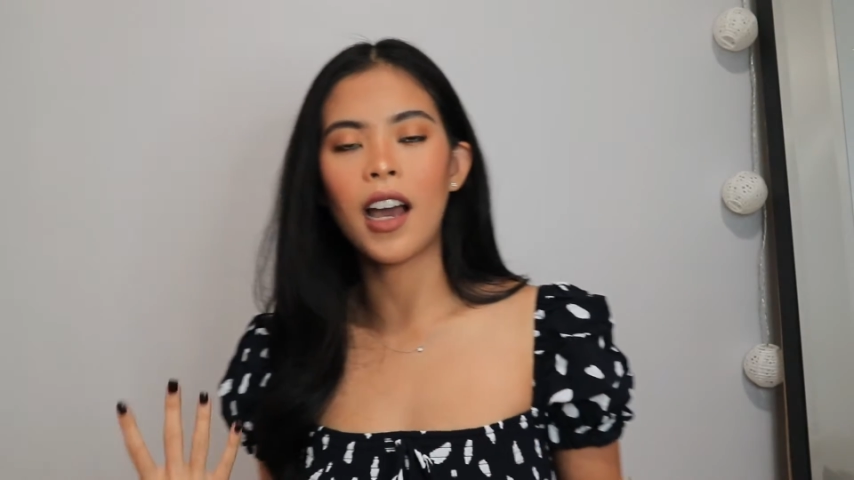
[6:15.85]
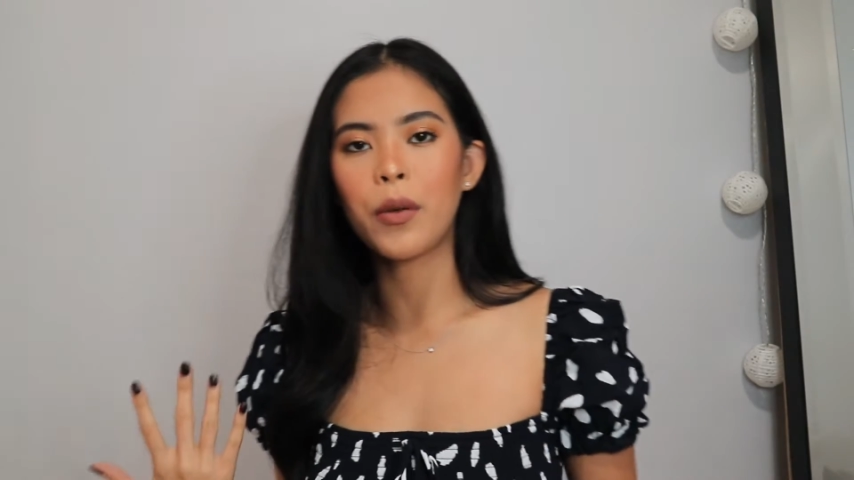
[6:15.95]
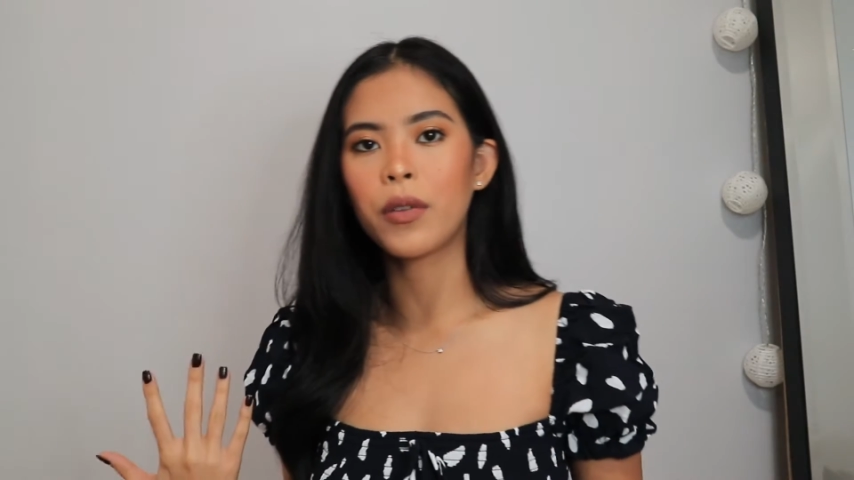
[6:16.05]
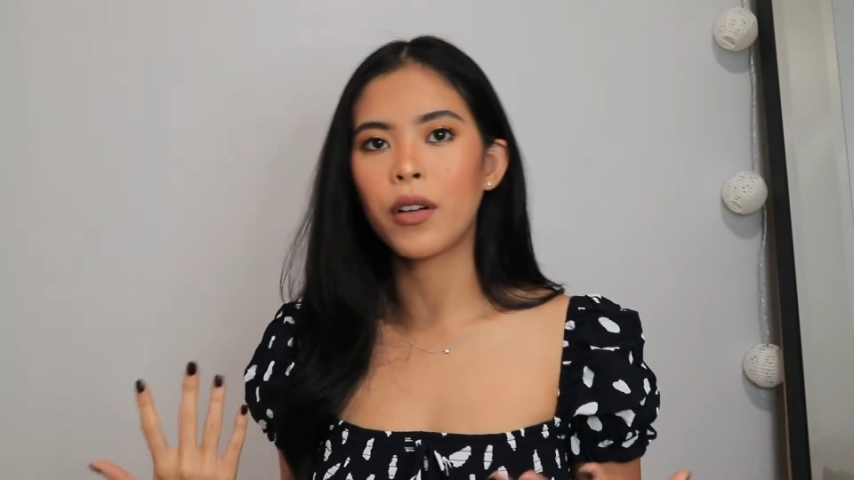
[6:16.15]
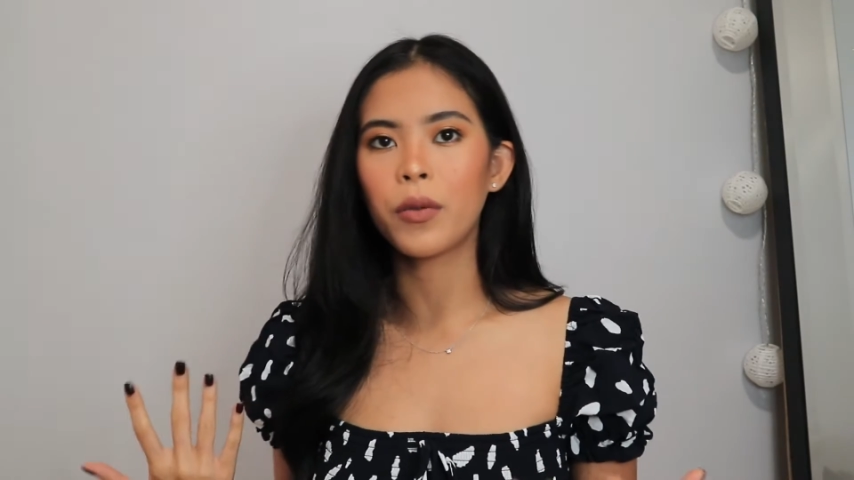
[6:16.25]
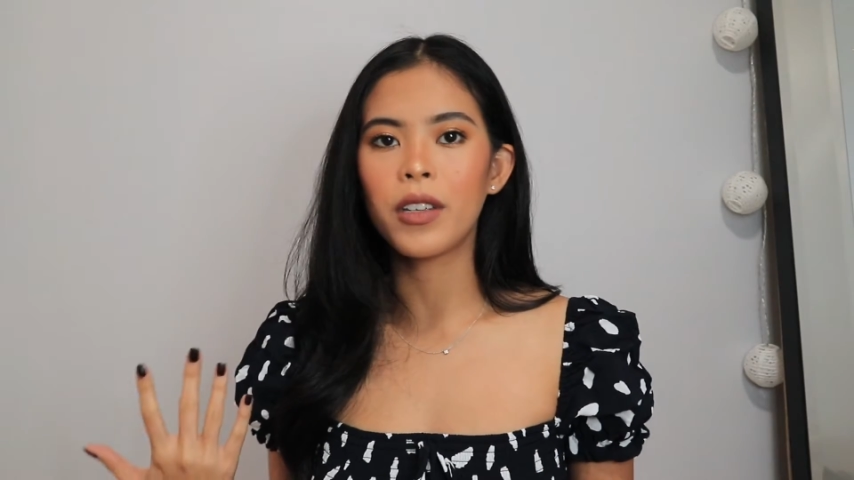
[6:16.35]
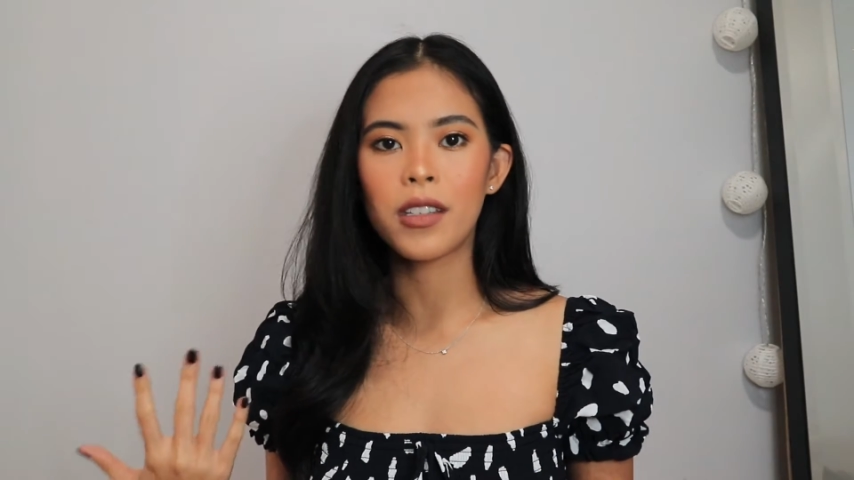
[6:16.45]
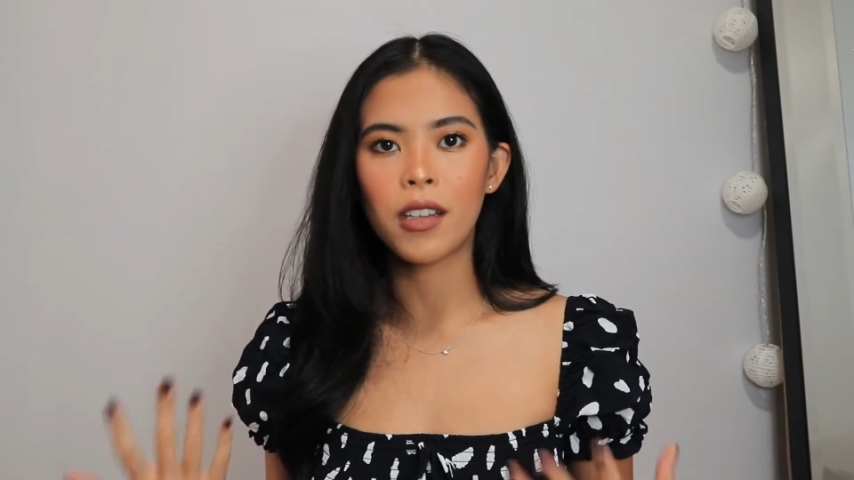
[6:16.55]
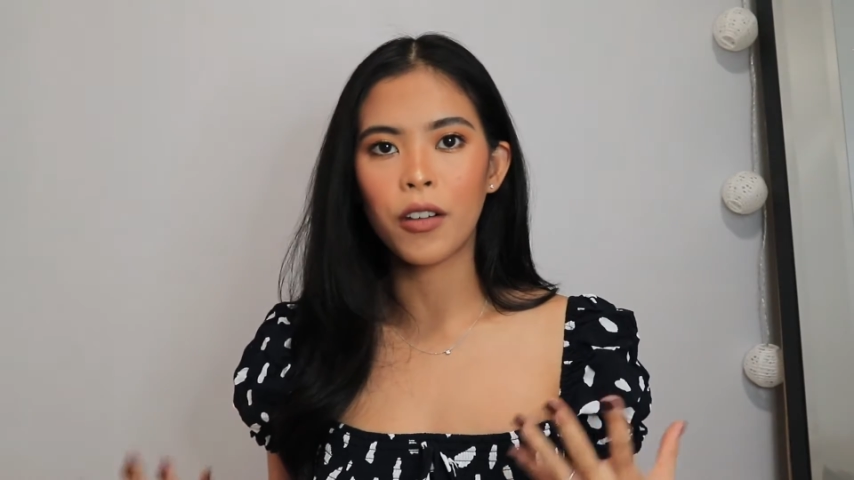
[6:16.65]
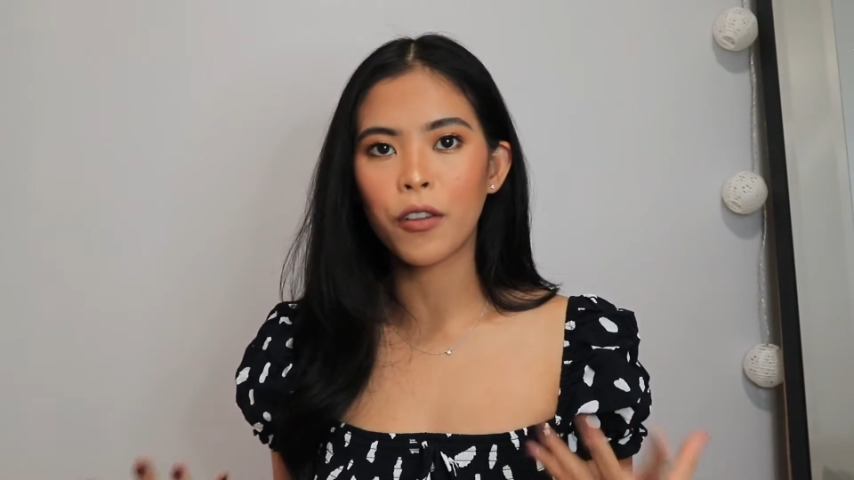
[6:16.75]
I would
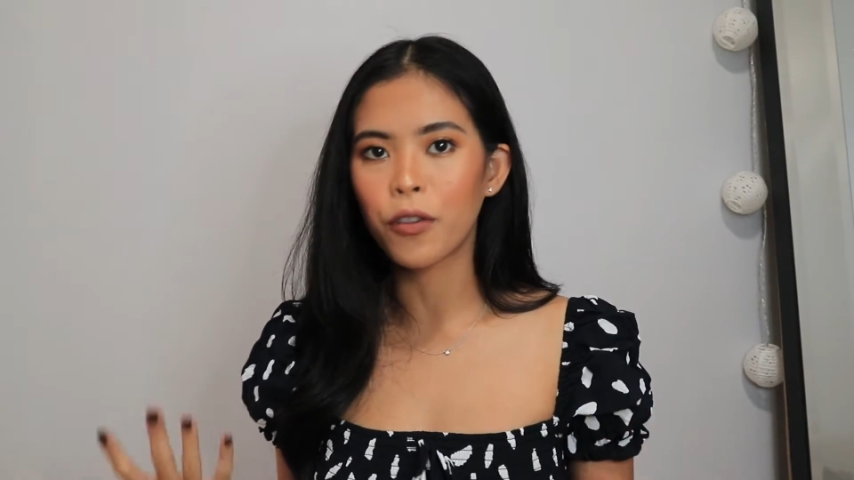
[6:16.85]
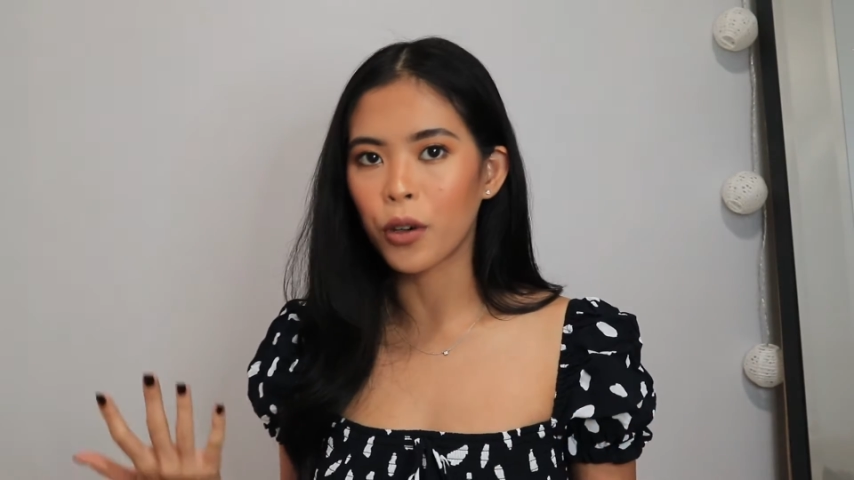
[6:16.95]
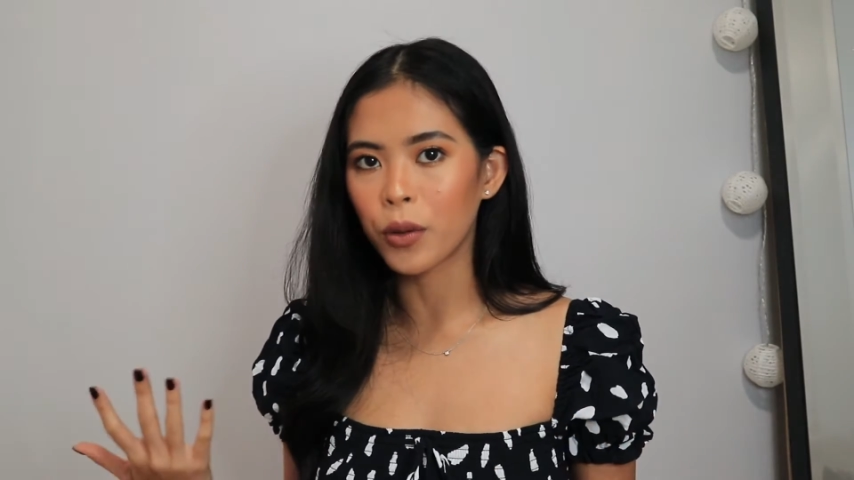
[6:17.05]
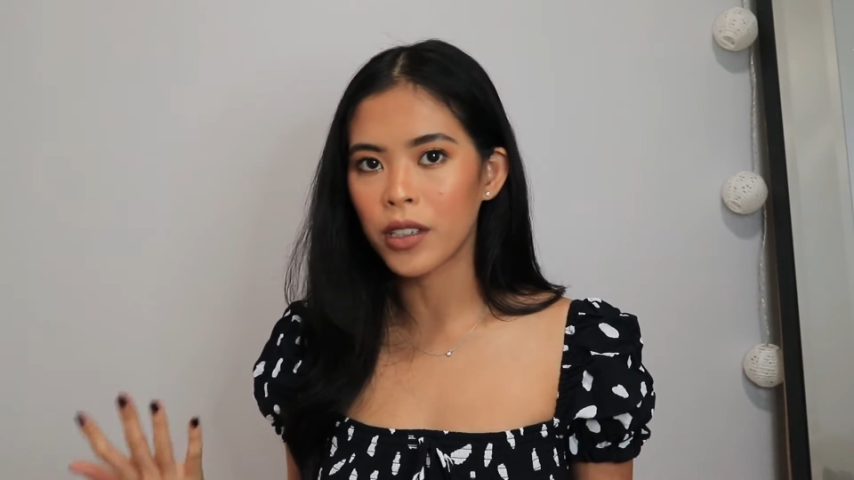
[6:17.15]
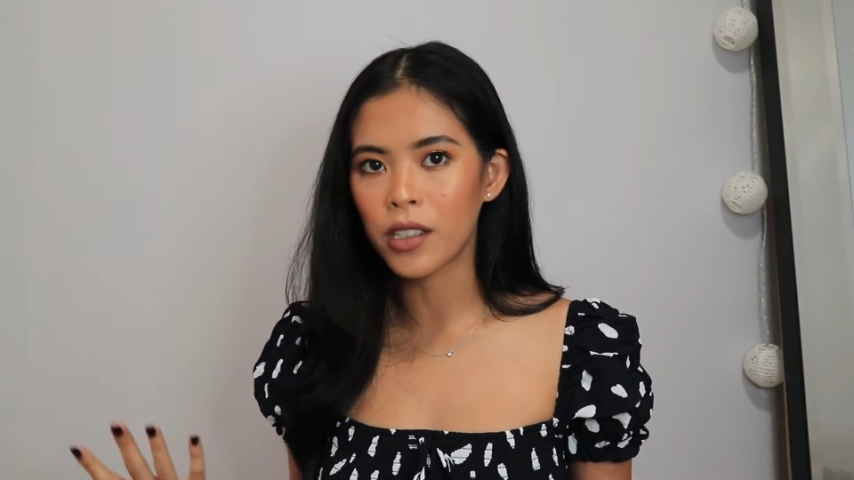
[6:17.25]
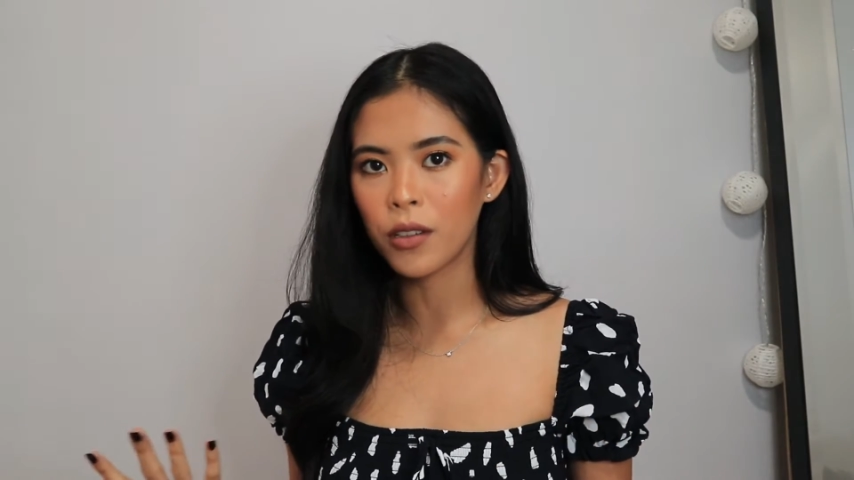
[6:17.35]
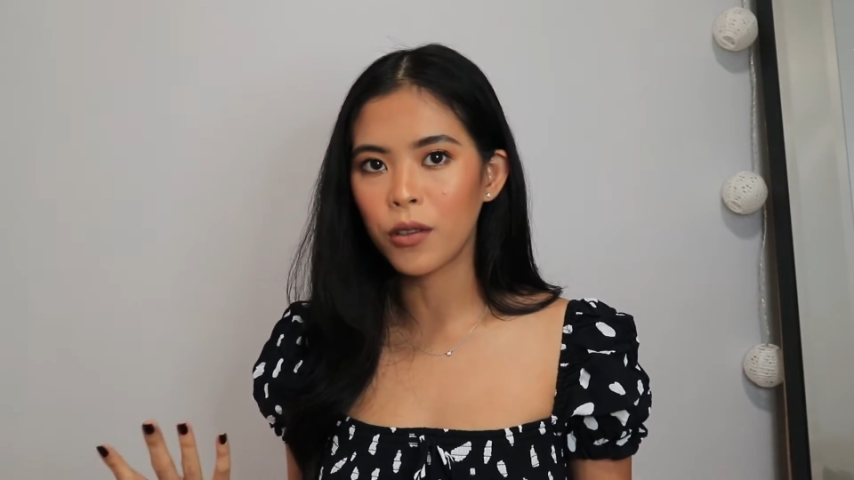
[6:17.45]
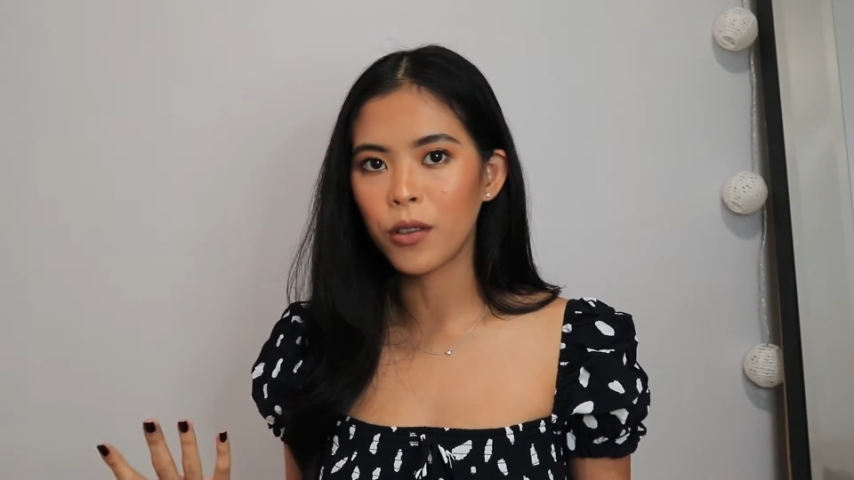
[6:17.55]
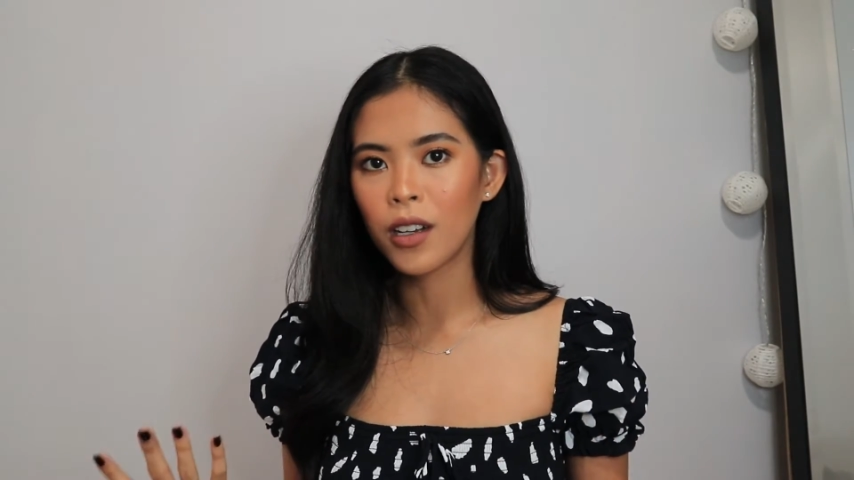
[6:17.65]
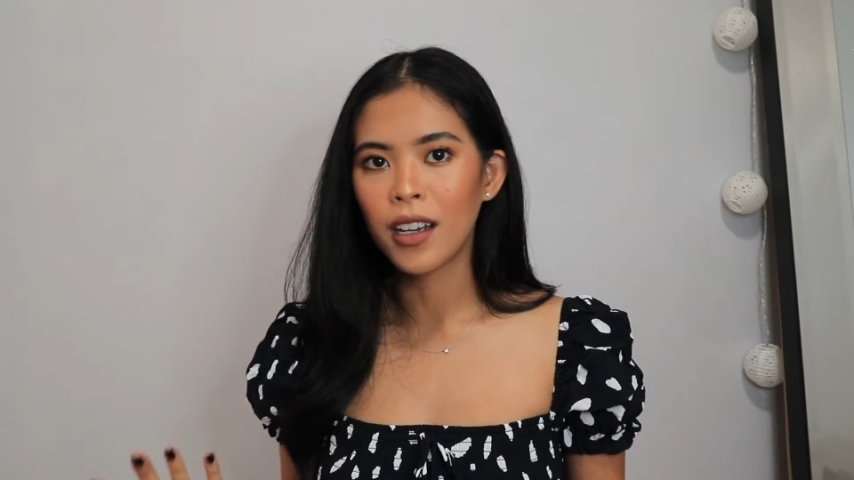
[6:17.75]
always look forward
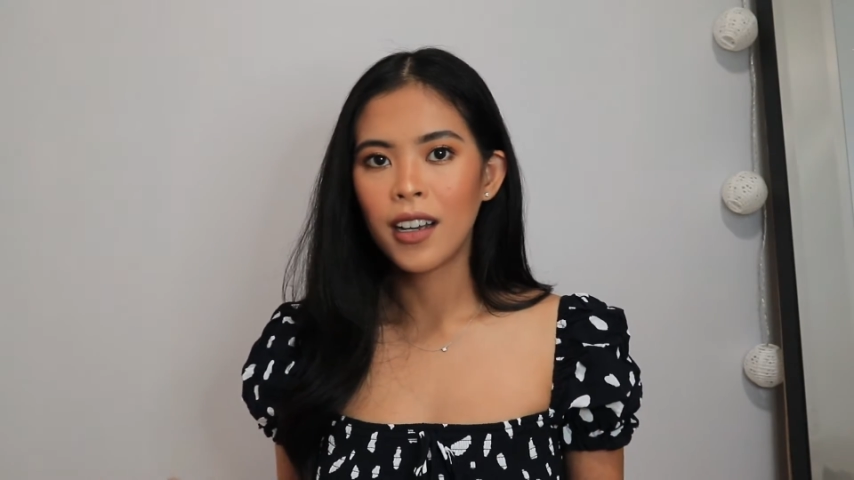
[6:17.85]
to